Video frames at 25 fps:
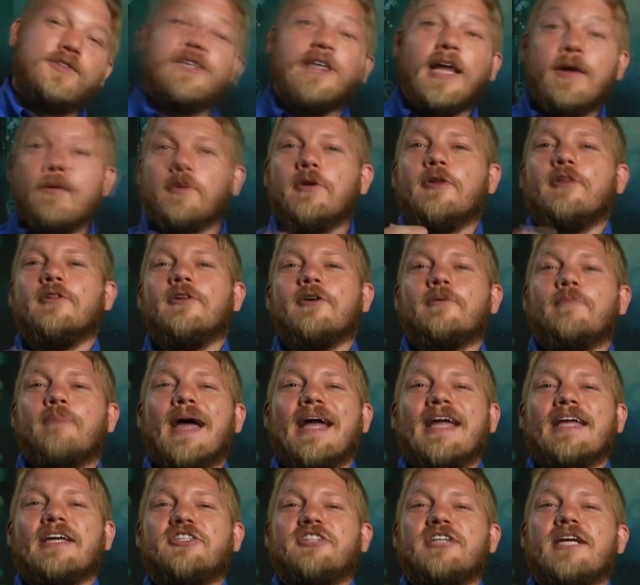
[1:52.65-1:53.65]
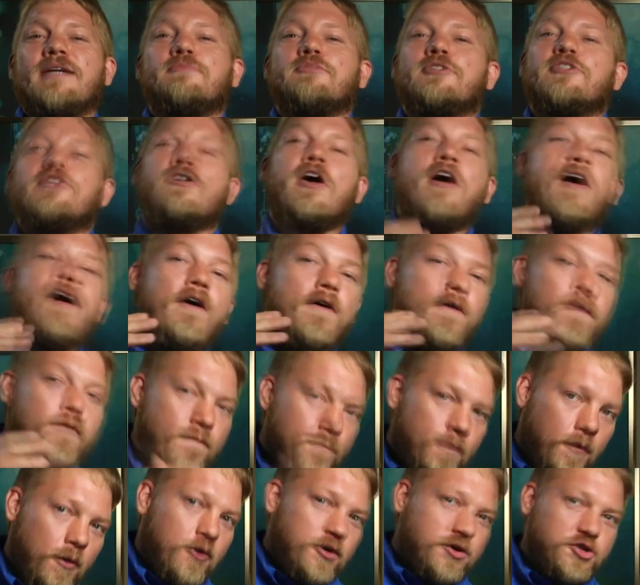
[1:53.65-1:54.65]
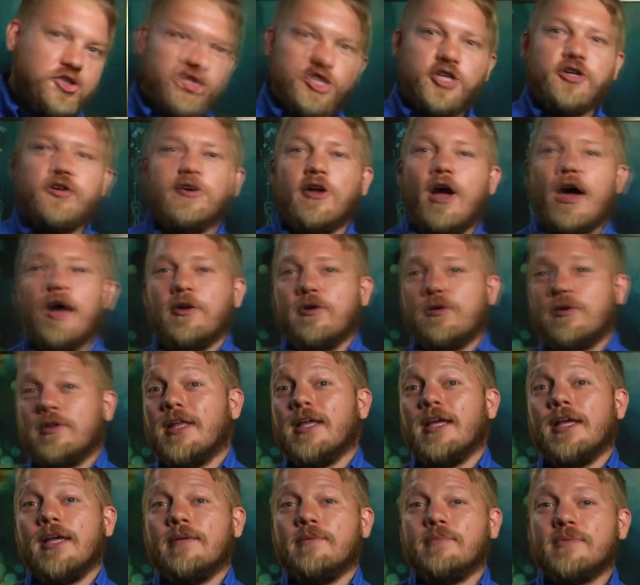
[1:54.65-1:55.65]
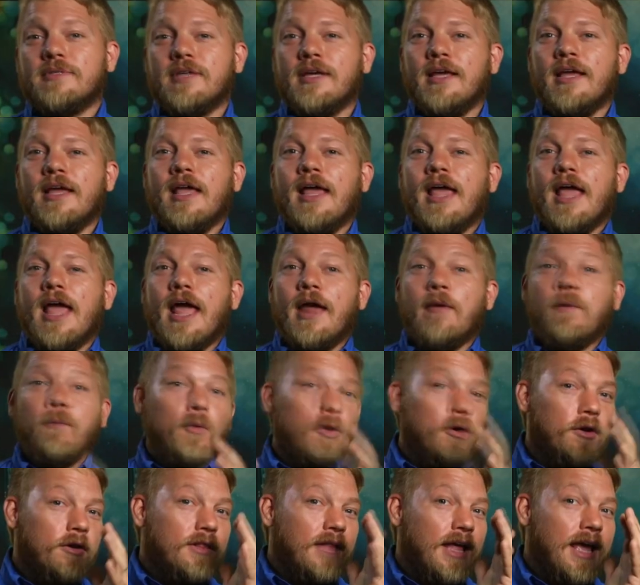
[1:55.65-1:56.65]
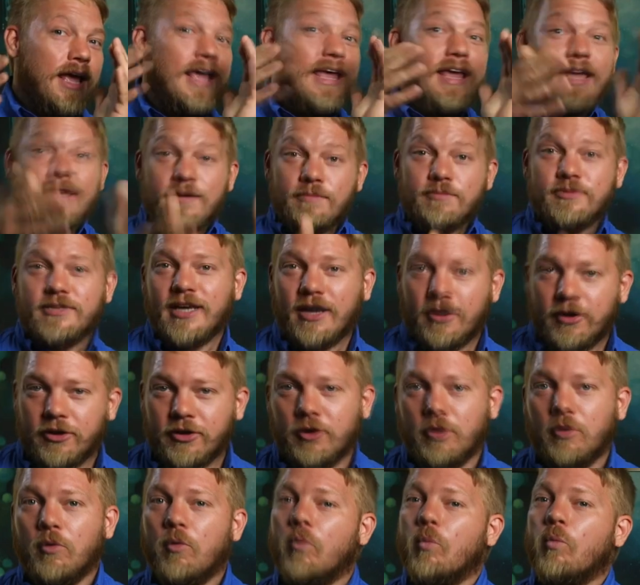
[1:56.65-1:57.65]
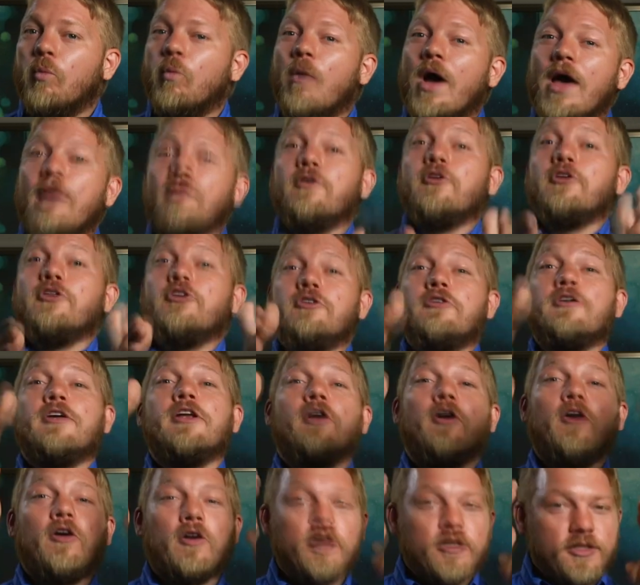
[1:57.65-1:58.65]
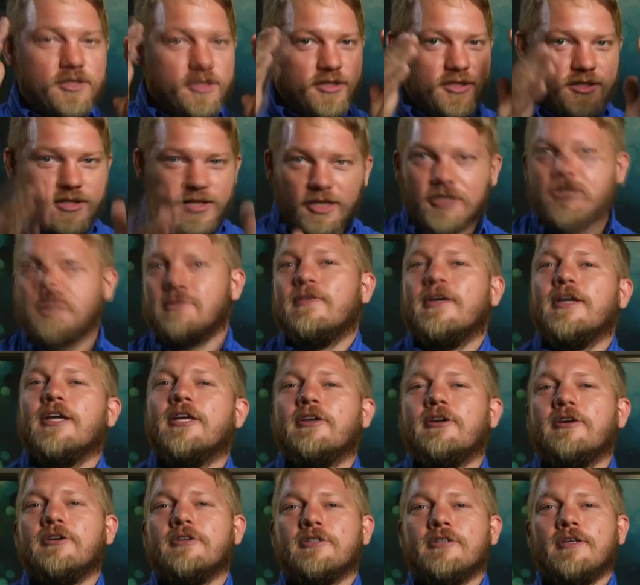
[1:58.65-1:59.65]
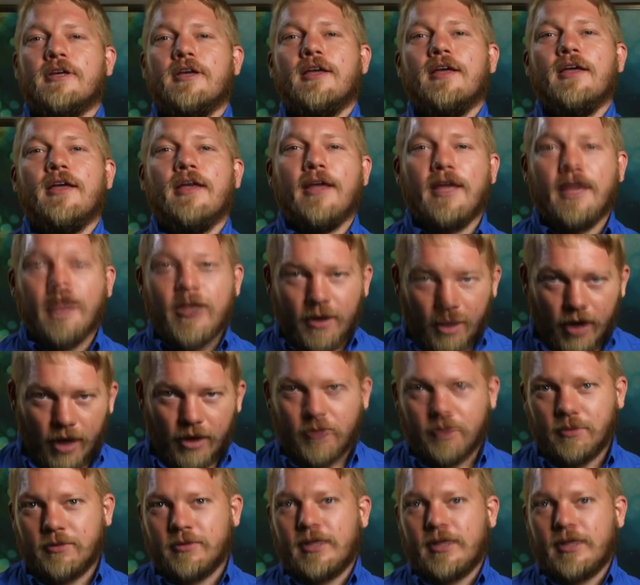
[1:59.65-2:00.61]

Today we're gonna look back at James's first year in auto claims, and we're gonna let him tell you whether you can earn six figures in auto